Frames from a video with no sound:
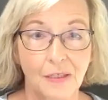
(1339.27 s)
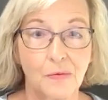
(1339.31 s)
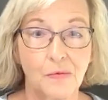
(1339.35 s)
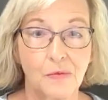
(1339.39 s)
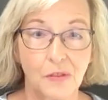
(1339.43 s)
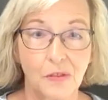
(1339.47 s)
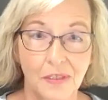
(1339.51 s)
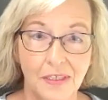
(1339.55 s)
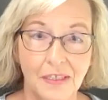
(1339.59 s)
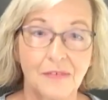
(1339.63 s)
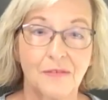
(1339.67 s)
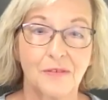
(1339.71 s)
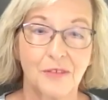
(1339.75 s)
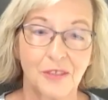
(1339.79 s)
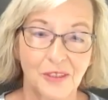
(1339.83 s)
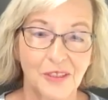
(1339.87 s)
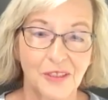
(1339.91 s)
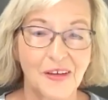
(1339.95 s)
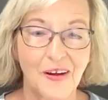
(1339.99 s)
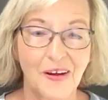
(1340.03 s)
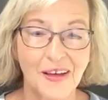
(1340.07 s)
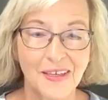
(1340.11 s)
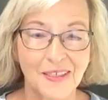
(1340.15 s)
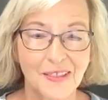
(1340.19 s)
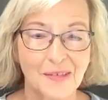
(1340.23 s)
really really
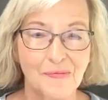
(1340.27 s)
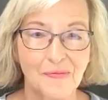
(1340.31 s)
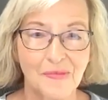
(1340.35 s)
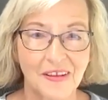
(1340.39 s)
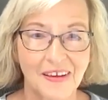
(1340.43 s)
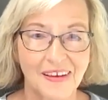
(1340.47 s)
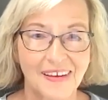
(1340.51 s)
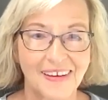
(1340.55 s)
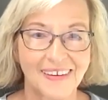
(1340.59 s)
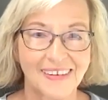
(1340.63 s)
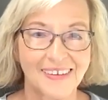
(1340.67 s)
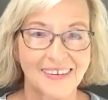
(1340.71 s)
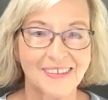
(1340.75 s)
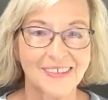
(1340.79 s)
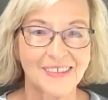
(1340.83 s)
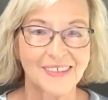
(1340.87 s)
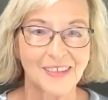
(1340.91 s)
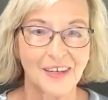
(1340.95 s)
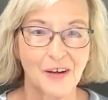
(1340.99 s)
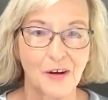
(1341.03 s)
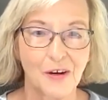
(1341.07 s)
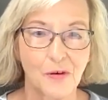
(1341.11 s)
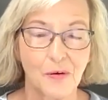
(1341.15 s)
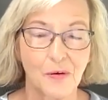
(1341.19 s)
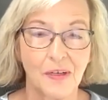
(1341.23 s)
awesome thing.
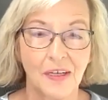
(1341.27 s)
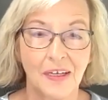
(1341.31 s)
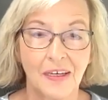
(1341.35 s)
So